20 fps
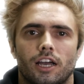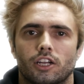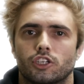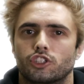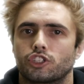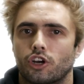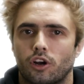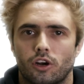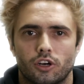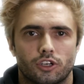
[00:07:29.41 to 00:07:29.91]

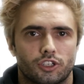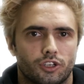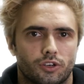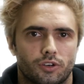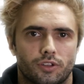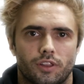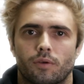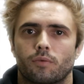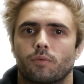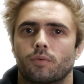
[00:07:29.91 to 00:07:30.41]

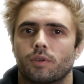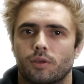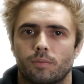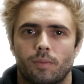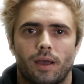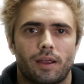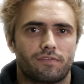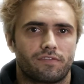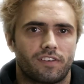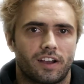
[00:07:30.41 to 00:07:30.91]
charger that you
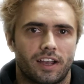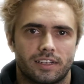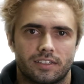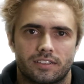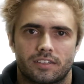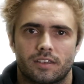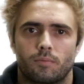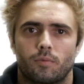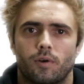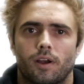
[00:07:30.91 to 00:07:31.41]
might find
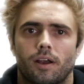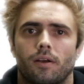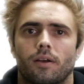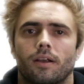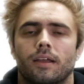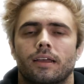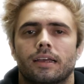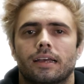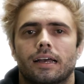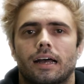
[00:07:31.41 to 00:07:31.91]
somewhere.
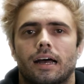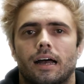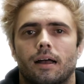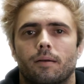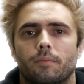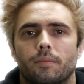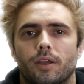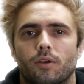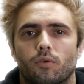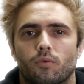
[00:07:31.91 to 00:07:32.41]

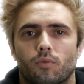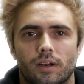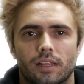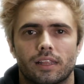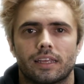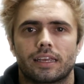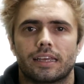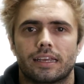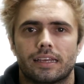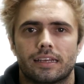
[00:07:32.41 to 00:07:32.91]
It
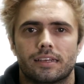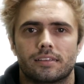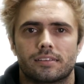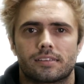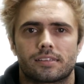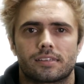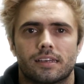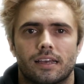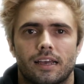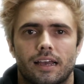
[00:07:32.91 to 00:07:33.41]
really
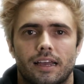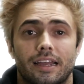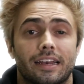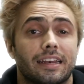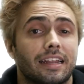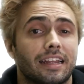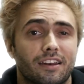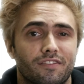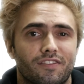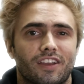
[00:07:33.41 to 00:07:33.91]
is
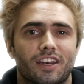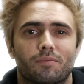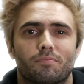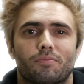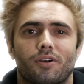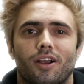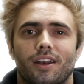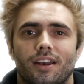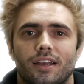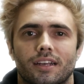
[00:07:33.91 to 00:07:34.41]
an innovative
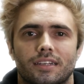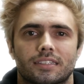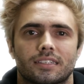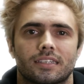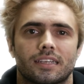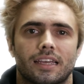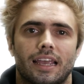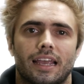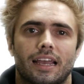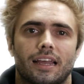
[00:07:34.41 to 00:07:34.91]

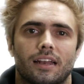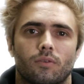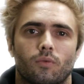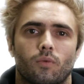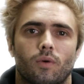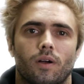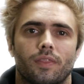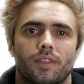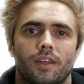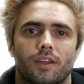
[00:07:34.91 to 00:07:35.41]
product and
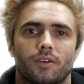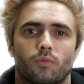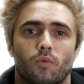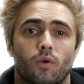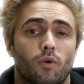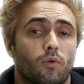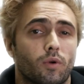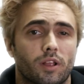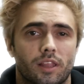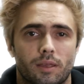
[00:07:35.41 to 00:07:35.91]
one that
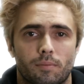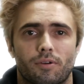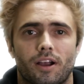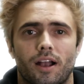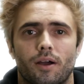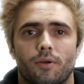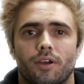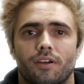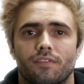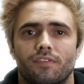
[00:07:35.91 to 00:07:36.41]
we're really
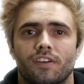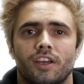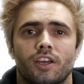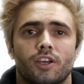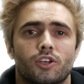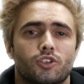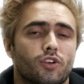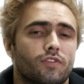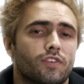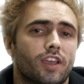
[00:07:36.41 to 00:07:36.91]
proud of.
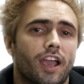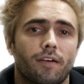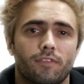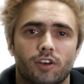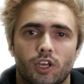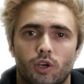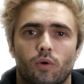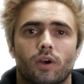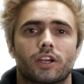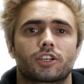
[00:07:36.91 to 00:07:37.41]
So if you have
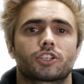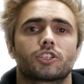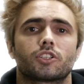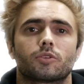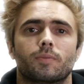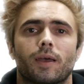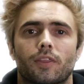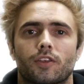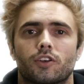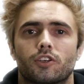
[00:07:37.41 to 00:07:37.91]
any
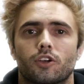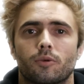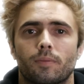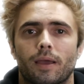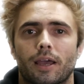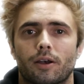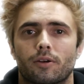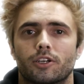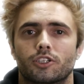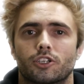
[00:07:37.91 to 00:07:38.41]
questions about the Towed
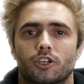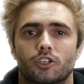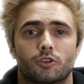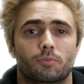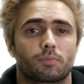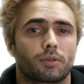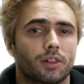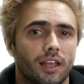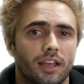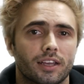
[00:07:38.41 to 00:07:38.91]
Battery Charger
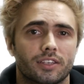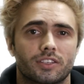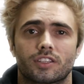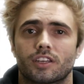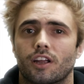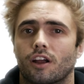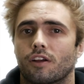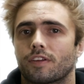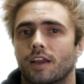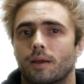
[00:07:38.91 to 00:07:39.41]
Plus,
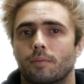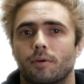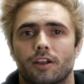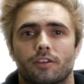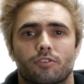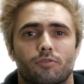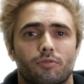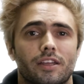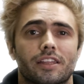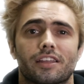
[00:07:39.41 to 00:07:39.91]
the
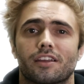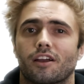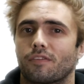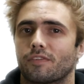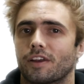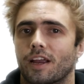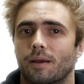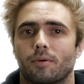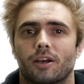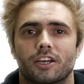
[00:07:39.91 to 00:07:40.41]
RViBrake3, the
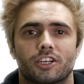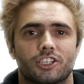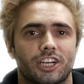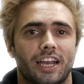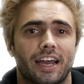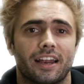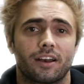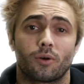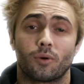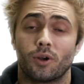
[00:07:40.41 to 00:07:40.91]
RViBrake
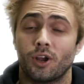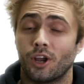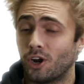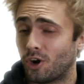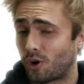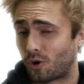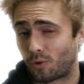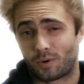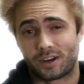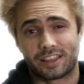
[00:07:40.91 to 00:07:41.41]
Shadow,
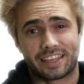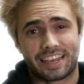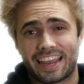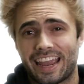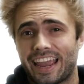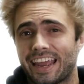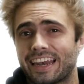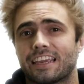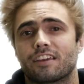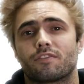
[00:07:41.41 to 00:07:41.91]
or really
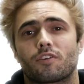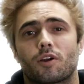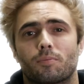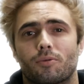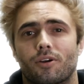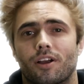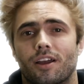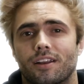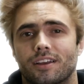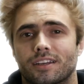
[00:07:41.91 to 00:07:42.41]
any of our
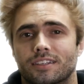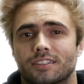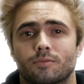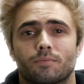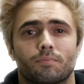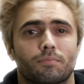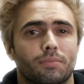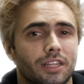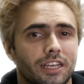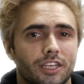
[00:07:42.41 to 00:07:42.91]
products,
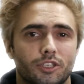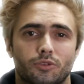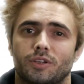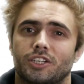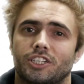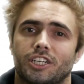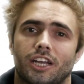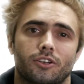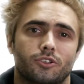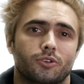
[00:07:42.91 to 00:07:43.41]
please
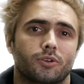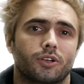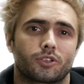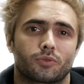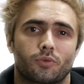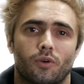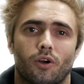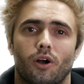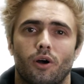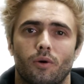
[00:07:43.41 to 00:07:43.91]
reach out to
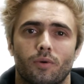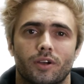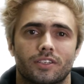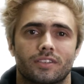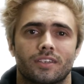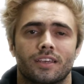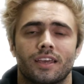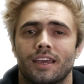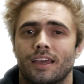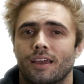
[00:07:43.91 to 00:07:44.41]
us. We're
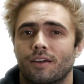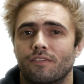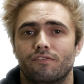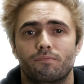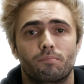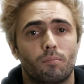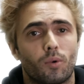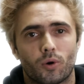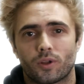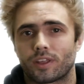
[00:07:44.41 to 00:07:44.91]
always
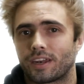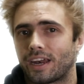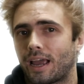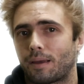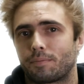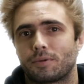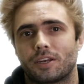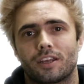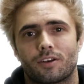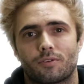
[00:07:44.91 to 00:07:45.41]
more than
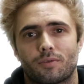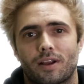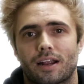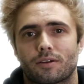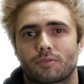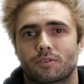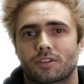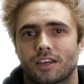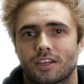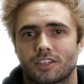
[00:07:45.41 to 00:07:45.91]
happy to
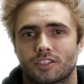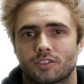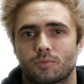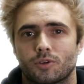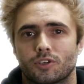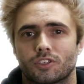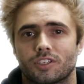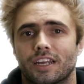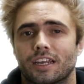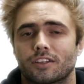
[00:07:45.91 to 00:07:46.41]
interact with
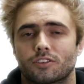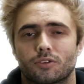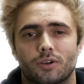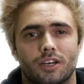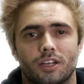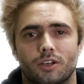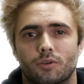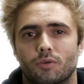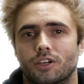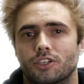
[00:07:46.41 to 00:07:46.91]
customers and answer
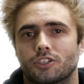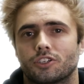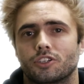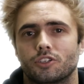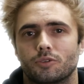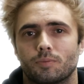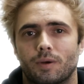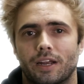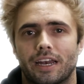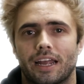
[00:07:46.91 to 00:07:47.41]
any
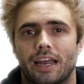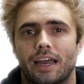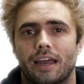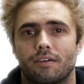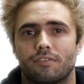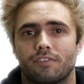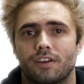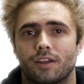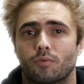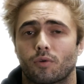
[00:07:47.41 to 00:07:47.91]
questions you might
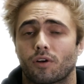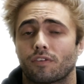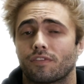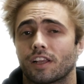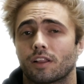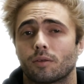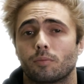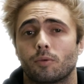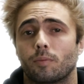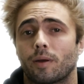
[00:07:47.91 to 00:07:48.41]
have. And we're
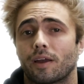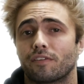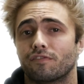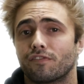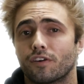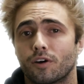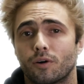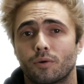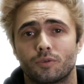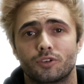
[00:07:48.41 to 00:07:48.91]
available by
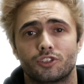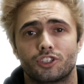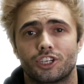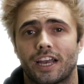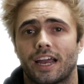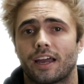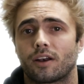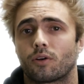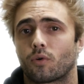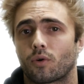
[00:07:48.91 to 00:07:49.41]
phone,
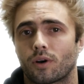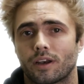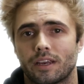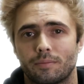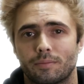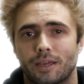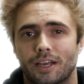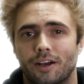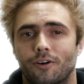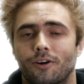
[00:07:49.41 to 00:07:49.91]
chat, or
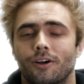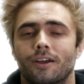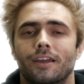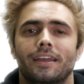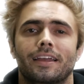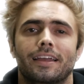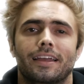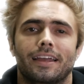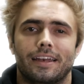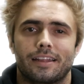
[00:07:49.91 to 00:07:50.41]
email.
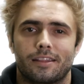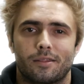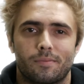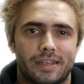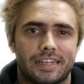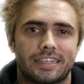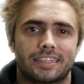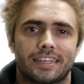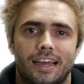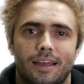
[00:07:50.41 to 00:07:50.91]
And in the
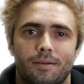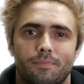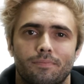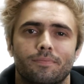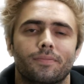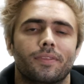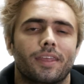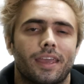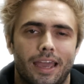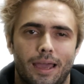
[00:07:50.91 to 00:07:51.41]
meantime,
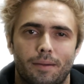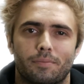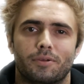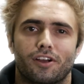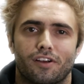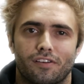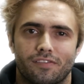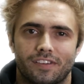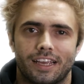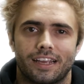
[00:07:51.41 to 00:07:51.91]
happy
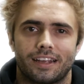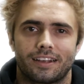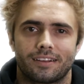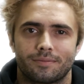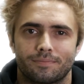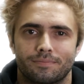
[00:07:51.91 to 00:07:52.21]
RVing.